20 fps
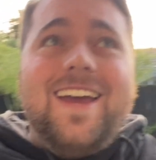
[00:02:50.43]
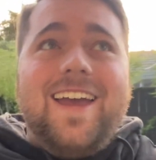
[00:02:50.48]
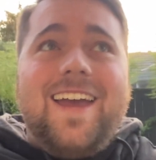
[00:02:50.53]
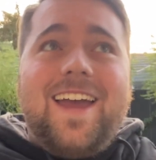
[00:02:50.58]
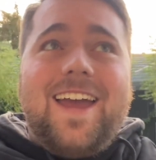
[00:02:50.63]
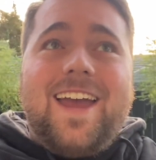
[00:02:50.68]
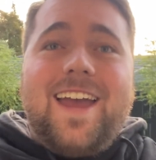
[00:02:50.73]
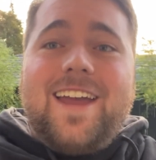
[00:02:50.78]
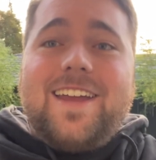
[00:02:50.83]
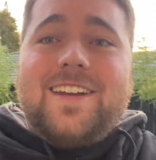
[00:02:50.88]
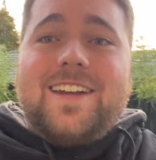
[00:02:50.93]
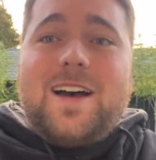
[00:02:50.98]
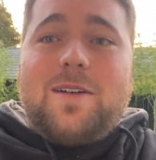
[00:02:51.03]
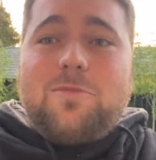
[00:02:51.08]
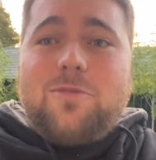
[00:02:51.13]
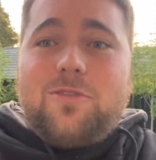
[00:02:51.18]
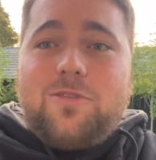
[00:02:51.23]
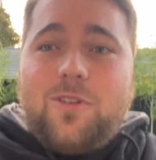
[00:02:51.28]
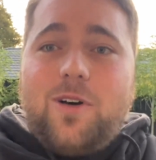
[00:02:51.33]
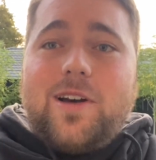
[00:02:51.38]

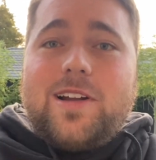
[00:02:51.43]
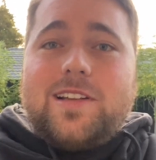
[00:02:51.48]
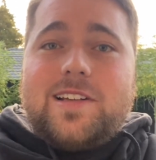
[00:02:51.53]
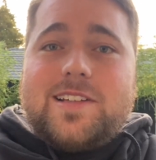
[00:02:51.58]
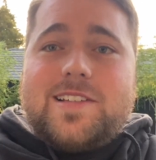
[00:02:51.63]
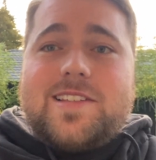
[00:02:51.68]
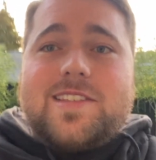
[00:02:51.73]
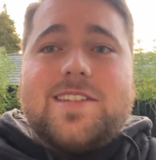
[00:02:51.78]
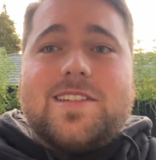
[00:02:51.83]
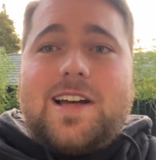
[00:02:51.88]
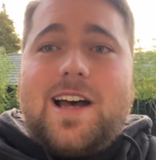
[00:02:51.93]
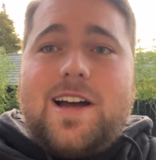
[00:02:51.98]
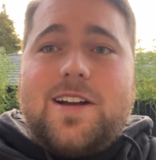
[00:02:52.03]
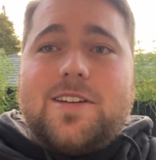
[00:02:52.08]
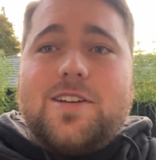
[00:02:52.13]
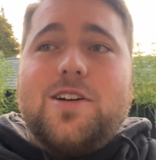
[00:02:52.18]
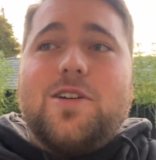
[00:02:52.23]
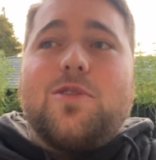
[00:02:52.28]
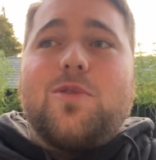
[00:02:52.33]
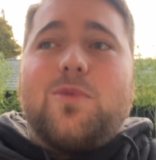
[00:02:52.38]
and finally
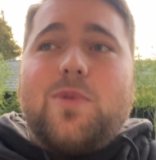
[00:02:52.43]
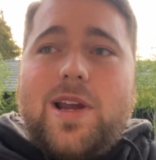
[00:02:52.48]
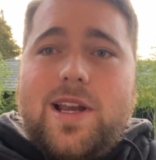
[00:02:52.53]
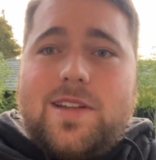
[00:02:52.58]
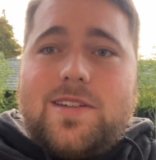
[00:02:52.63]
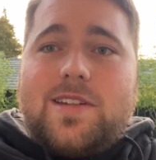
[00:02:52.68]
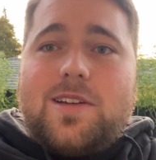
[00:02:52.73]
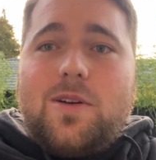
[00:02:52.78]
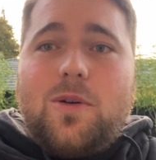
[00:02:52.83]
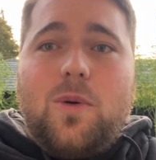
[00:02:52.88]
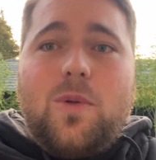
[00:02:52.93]
start correcting